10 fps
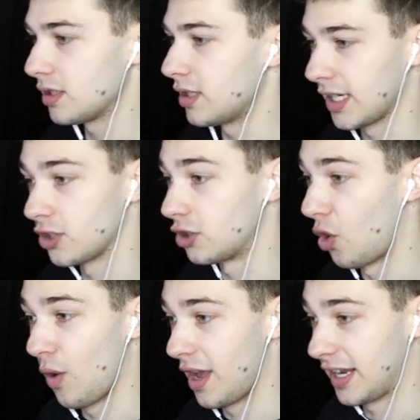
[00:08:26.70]
It could
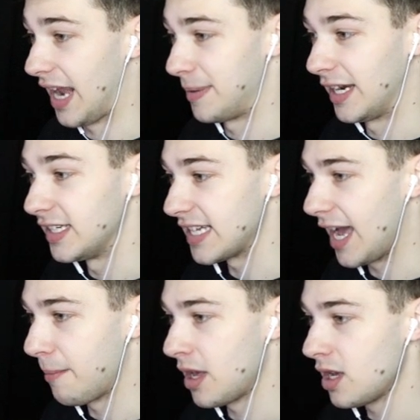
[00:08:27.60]
go, it could happen
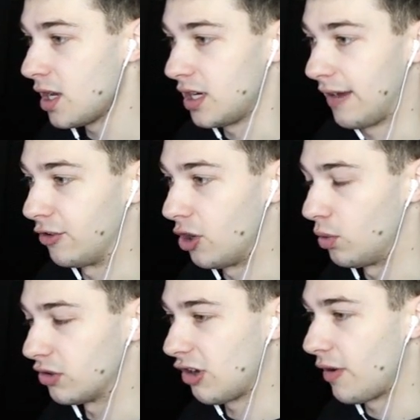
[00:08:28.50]
anytime. Never know
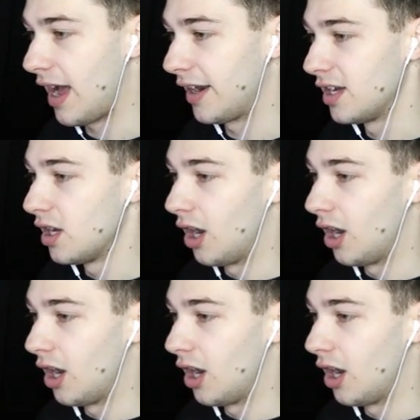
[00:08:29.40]
what's going on.